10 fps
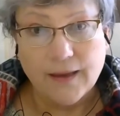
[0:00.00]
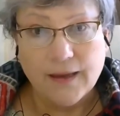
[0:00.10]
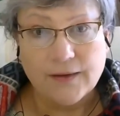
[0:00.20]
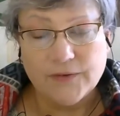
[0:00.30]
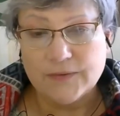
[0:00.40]

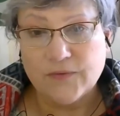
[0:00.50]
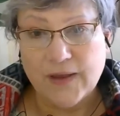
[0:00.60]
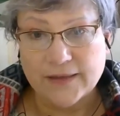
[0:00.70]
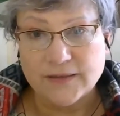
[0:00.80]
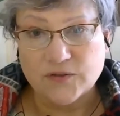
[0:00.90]
if
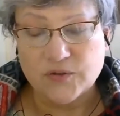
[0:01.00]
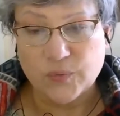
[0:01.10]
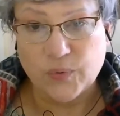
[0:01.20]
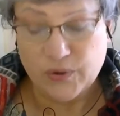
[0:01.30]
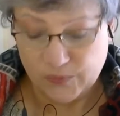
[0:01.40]
invited to
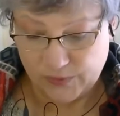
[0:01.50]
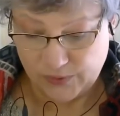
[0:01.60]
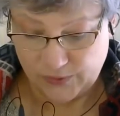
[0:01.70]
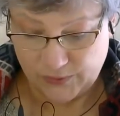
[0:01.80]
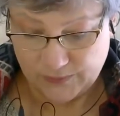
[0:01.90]
work
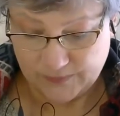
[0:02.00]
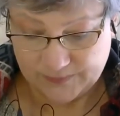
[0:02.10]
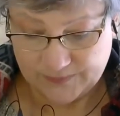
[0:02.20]
with you,